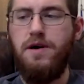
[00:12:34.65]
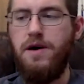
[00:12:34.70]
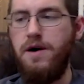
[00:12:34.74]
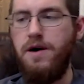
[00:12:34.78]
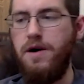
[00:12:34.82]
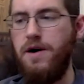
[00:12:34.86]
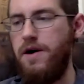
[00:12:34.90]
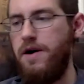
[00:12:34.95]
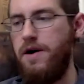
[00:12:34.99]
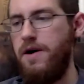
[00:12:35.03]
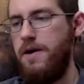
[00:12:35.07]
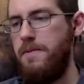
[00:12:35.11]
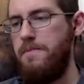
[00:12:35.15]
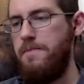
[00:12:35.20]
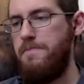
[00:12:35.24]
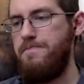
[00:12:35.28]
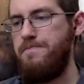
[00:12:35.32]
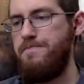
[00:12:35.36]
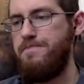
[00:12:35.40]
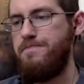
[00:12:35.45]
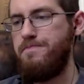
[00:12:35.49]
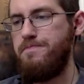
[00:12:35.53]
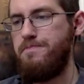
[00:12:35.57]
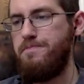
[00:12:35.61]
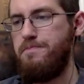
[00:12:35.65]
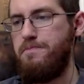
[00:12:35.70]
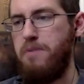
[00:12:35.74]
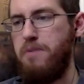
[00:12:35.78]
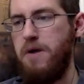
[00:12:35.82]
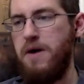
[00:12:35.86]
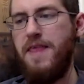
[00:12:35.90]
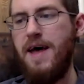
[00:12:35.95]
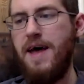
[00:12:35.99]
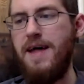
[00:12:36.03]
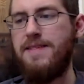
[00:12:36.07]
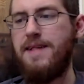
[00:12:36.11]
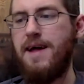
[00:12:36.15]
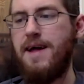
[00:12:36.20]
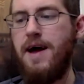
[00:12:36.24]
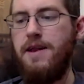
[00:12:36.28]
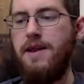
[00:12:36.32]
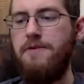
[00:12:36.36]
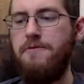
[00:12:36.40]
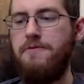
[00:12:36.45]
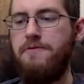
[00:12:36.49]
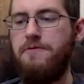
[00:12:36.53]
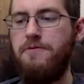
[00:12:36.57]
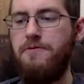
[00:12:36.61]
um but that's
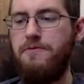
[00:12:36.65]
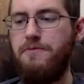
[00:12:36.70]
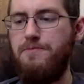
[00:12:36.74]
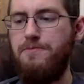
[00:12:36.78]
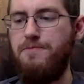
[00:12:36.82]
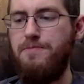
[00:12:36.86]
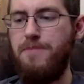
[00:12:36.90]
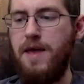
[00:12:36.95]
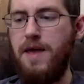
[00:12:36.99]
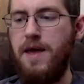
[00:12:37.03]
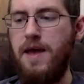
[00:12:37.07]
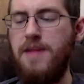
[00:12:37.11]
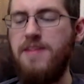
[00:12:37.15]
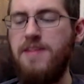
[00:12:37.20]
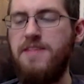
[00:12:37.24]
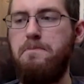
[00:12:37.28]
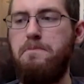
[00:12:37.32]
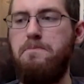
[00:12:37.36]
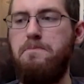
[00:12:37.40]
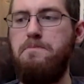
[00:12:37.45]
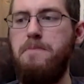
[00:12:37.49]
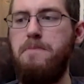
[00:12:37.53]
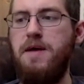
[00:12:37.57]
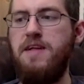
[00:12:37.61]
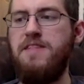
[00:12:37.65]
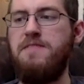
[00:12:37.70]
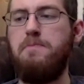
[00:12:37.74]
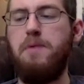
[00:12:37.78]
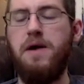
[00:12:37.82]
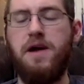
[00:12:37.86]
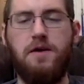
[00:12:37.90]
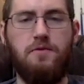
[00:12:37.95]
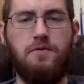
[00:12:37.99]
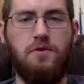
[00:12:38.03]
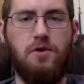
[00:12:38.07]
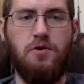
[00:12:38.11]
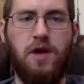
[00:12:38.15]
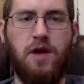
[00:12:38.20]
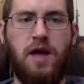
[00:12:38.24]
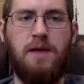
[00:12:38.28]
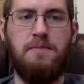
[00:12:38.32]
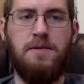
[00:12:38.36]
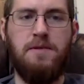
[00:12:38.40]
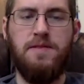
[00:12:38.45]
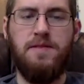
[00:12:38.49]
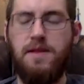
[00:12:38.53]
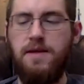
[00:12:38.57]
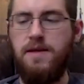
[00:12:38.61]
kind of his his pick and roll
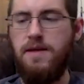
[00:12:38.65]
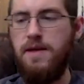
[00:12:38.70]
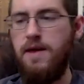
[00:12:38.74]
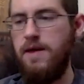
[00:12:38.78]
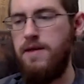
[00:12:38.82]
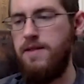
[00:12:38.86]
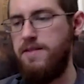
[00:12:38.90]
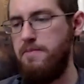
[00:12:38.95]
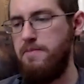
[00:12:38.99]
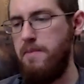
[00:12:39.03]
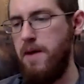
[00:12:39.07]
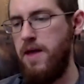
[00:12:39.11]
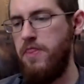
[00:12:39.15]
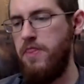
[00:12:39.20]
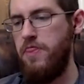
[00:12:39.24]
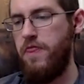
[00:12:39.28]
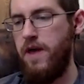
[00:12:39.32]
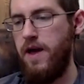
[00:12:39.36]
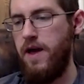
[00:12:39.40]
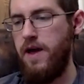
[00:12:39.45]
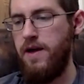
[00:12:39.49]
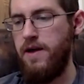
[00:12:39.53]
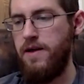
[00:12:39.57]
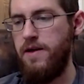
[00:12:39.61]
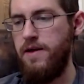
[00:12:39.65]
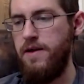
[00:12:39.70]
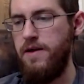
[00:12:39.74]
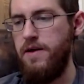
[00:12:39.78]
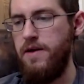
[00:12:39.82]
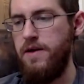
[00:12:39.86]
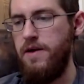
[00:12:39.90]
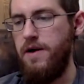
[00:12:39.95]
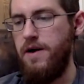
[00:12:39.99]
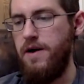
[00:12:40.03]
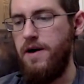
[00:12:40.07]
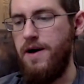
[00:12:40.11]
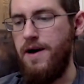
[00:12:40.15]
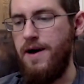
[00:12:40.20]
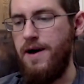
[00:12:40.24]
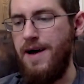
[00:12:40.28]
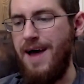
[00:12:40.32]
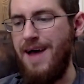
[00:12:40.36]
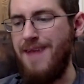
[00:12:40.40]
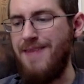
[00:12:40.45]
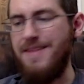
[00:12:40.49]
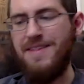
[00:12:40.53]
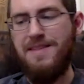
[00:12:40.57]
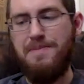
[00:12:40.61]
game is his main thing uh,
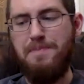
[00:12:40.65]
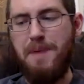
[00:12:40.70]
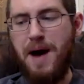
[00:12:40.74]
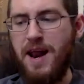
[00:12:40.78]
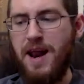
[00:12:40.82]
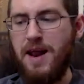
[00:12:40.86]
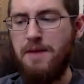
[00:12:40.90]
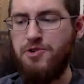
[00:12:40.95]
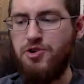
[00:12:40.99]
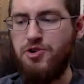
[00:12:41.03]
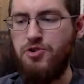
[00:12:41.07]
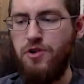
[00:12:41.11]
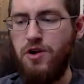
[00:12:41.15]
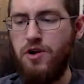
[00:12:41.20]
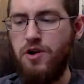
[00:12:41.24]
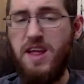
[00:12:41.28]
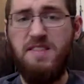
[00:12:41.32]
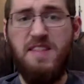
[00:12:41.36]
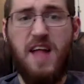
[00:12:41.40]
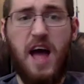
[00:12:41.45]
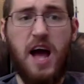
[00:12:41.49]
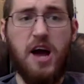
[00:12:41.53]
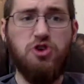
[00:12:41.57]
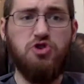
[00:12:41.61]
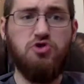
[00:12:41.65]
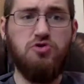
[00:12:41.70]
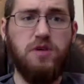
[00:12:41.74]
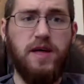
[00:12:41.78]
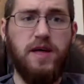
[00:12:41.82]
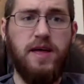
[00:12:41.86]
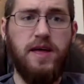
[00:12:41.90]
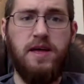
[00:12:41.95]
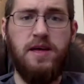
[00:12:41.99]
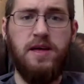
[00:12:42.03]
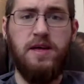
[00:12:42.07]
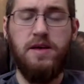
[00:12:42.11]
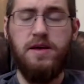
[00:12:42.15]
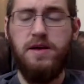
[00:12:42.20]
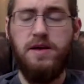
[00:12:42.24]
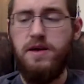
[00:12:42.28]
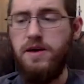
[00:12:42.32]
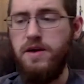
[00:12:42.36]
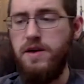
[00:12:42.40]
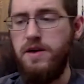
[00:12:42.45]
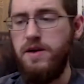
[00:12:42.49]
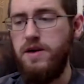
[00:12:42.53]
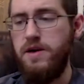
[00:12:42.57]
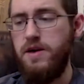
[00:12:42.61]
as a spot up shooter he's actually
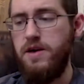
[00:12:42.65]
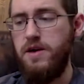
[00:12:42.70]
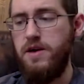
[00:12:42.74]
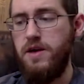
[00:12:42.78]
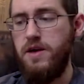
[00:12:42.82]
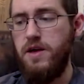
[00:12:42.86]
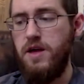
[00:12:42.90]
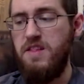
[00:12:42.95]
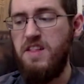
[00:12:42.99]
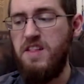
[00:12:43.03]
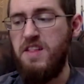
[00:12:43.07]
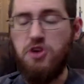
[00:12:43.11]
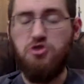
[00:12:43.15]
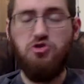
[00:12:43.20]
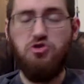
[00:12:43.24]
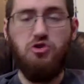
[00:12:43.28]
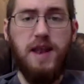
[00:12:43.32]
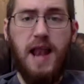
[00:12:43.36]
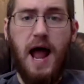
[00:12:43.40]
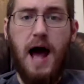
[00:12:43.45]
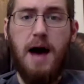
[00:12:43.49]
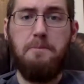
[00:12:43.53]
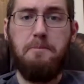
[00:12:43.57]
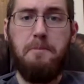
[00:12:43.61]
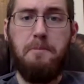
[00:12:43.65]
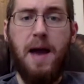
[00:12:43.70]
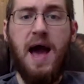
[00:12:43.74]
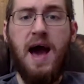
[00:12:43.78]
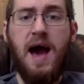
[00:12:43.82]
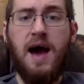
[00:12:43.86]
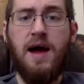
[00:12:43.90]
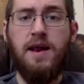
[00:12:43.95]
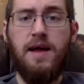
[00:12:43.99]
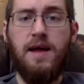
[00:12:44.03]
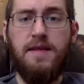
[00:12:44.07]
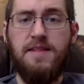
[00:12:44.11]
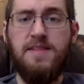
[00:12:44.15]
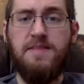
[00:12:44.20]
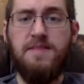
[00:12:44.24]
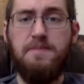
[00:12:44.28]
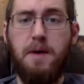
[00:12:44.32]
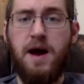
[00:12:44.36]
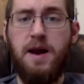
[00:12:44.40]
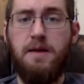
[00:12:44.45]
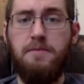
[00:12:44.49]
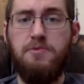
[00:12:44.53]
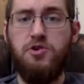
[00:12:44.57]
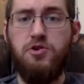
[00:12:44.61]
actually not bad as a
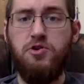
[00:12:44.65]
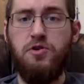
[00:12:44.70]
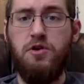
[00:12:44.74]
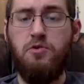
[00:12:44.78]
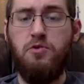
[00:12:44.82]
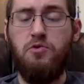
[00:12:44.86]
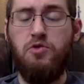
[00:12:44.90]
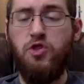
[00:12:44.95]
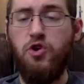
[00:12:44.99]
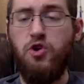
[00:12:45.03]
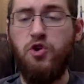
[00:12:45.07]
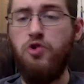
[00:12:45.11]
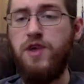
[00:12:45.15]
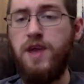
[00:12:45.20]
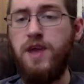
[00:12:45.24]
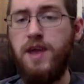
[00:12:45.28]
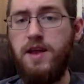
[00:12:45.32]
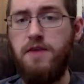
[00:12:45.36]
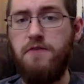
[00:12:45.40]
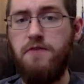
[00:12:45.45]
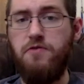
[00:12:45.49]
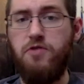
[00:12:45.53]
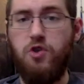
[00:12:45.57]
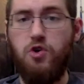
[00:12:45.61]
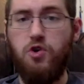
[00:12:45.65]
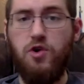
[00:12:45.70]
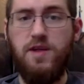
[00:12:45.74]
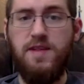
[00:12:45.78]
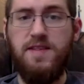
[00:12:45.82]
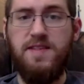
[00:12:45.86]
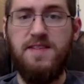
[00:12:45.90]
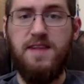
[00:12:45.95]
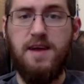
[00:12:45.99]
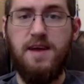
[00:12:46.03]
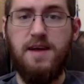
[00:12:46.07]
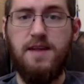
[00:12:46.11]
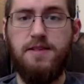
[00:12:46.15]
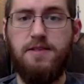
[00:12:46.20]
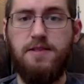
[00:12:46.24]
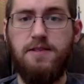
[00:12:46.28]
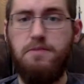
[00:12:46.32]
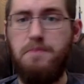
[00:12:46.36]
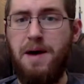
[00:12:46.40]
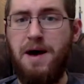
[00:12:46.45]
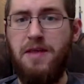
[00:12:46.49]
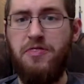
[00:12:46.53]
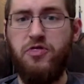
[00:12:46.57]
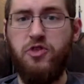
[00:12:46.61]
spot up shooter 13 of
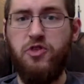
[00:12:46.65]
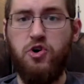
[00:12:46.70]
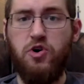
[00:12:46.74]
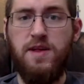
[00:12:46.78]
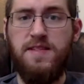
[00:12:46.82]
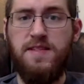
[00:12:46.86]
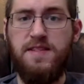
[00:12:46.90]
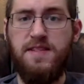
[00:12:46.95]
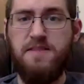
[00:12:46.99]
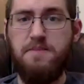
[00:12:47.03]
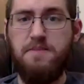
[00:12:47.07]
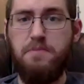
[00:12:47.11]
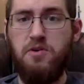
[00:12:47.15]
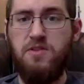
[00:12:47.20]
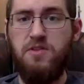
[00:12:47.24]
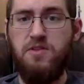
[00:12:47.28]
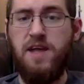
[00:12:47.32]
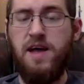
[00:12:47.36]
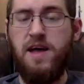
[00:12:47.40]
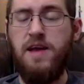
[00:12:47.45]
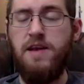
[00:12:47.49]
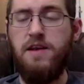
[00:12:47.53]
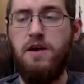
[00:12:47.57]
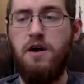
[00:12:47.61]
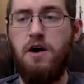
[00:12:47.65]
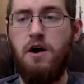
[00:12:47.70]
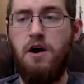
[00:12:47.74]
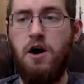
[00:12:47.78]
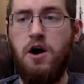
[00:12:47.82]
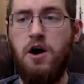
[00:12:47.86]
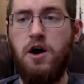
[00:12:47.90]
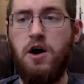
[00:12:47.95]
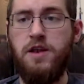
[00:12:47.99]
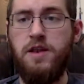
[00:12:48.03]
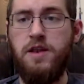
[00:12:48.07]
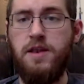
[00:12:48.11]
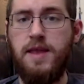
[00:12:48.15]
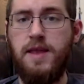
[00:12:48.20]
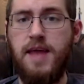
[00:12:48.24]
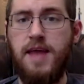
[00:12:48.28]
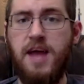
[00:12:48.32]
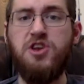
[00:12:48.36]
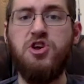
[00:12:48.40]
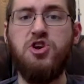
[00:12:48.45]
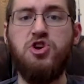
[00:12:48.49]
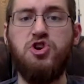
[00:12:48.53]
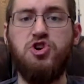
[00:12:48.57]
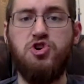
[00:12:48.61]
36 about 36% on
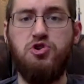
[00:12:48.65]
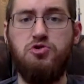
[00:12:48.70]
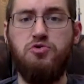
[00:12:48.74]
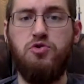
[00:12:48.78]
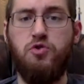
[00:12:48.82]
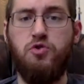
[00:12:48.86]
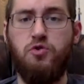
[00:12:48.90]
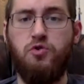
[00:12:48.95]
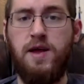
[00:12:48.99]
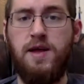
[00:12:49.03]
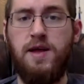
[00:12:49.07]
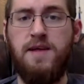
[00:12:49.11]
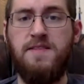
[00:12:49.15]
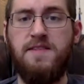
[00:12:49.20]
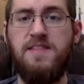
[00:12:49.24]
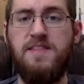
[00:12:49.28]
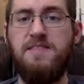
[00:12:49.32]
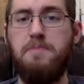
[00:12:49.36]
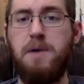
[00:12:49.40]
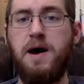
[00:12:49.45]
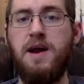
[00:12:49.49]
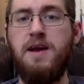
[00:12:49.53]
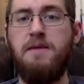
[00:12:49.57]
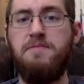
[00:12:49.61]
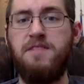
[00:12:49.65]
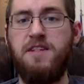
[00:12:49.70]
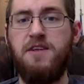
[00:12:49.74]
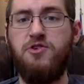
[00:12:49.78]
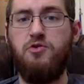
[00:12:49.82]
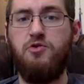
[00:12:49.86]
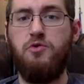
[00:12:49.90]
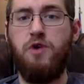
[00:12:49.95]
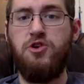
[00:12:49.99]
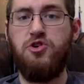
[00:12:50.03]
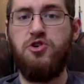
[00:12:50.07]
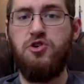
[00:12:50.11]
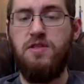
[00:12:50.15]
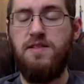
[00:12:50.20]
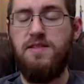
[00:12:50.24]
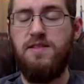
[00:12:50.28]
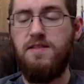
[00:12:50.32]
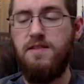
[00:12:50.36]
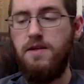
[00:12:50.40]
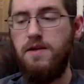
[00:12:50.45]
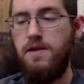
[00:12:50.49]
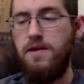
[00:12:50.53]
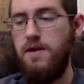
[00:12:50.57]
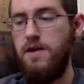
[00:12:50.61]
catch and shoot threes and spot up
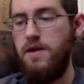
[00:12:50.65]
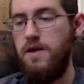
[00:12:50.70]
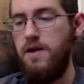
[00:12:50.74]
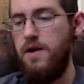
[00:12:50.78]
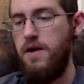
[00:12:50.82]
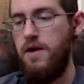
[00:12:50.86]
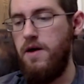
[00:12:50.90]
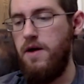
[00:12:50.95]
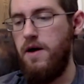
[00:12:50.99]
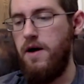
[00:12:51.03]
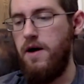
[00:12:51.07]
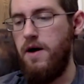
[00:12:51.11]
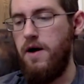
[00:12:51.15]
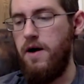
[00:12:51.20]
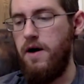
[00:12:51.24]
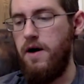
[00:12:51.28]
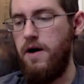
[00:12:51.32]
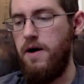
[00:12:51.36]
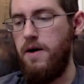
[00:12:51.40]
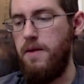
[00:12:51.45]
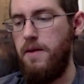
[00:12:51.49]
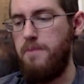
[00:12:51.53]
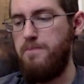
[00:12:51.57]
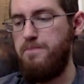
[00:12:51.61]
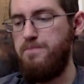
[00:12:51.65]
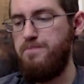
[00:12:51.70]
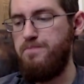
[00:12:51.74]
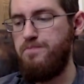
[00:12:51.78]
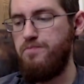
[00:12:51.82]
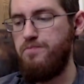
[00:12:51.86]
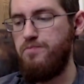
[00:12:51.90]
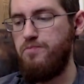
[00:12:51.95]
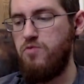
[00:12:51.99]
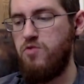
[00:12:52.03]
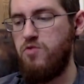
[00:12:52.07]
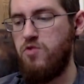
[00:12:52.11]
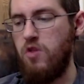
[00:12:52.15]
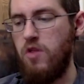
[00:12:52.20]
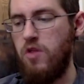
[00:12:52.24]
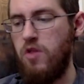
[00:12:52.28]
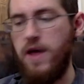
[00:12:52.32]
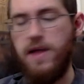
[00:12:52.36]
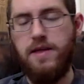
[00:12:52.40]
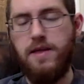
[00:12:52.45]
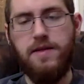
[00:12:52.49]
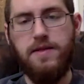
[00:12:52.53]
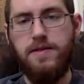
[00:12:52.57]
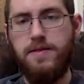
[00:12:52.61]
situations um so
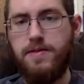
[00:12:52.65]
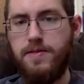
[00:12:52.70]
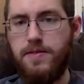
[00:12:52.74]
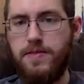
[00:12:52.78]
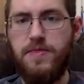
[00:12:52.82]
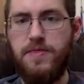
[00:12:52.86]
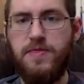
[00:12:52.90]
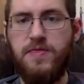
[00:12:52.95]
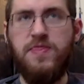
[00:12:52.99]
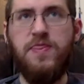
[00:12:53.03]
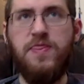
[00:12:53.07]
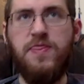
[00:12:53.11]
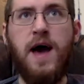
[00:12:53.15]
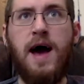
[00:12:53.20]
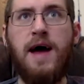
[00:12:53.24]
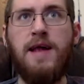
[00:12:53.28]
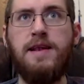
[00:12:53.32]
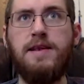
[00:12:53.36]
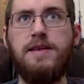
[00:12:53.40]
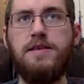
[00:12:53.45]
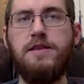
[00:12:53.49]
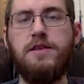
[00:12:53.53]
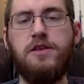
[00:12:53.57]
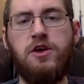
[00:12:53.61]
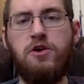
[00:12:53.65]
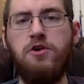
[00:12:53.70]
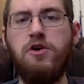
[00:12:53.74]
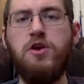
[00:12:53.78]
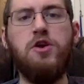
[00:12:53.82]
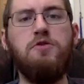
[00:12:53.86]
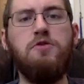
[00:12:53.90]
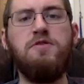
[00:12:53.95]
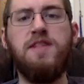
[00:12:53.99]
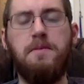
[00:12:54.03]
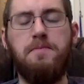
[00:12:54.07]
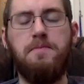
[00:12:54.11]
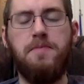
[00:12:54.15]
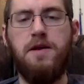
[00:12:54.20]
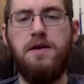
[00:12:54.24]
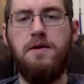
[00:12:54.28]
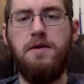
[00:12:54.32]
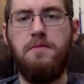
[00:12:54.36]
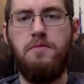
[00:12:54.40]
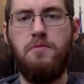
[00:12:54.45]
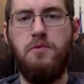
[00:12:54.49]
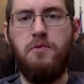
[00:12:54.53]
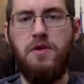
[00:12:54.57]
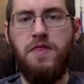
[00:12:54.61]
like that you can do something
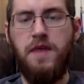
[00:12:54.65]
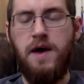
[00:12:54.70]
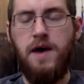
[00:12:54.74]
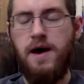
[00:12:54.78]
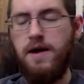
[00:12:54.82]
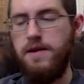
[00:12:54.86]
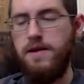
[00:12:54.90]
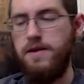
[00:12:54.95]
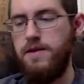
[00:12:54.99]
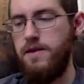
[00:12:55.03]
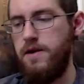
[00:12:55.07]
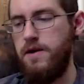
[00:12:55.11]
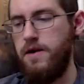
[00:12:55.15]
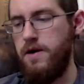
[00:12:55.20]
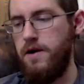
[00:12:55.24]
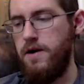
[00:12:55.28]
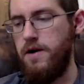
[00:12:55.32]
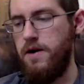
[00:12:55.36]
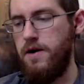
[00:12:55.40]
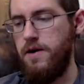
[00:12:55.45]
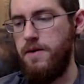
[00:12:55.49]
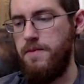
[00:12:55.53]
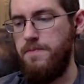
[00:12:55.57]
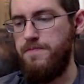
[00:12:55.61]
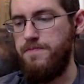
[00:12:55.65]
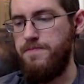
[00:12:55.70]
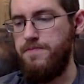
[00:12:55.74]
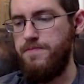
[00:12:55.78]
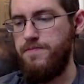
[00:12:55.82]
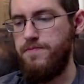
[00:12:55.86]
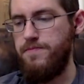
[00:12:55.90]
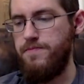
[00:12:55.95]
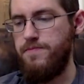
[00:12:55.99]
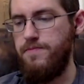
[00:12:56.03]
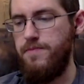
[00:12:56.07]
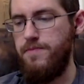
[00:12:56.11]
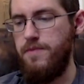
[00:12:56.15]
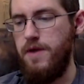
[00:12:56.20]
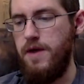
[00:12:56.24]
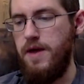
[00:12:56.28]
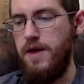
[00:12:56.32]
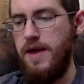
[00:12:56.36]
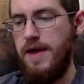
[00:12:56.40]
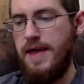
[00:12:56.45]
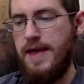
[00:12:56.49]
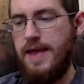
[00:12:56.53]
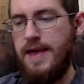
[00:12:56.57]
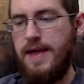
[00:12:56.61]
with that um
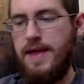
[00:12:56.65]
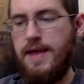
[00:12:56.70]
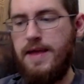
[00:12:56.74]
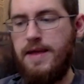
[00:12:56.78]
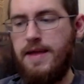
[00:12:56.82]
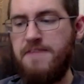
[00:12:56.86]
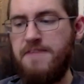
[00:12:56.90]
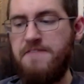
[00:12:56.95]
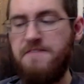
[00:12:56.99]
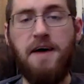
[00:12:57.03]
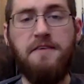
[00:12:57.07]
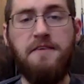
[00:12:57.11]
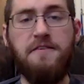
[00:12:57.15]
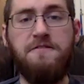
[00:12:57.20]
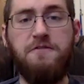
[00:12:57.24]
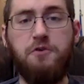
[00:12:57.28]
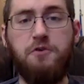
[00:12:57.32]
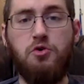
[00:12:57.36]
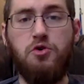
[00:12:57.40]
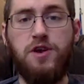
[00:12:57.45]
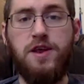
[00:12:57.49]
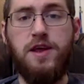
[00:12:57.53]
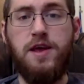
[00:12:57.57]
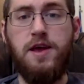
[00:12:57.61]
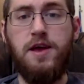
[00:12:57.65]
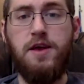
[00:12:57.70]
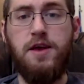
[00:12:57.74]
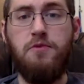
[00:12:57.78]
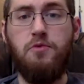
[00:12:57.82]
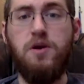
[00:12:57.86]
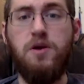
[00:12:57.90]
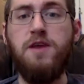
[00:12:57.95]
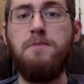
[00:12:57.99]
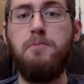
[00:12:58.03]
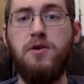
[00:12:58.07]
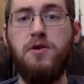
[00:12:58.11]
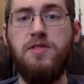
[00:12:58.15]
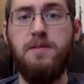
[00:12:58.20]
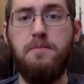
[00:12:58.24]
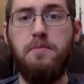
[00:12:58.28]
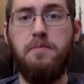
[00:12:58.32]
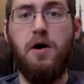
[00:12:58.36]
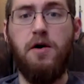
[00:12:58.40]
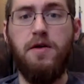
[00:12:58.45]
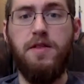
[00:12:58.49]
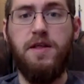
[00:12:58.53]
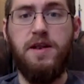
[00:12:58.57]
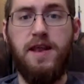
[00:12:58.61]
He's five of 14 when he puts the
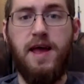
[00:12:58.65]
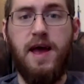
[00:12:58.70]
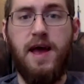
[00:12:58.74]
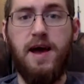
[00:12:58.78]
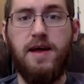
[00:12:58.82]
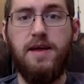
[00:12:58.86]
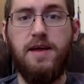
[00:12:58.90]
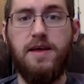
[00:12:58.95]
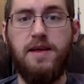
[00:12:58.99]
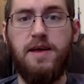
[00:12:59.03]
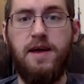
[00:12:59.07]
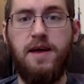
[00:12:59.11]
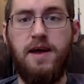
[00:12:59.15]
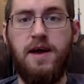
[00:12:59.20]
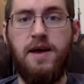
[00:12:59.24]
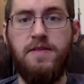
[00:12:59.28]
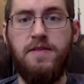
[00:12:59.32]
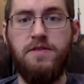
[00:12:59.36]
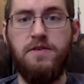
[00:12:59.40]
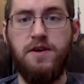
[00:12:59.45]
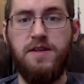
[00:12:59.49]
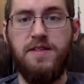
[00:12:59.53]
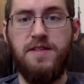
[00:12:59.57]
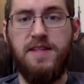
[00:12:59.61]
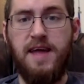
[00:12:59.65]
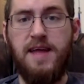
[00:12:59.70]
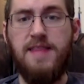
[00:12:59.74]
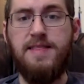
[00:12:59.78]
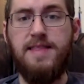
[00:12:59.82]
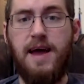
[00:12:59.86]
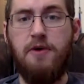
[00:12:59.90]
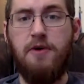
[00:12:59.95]
ball on the deck and looks to get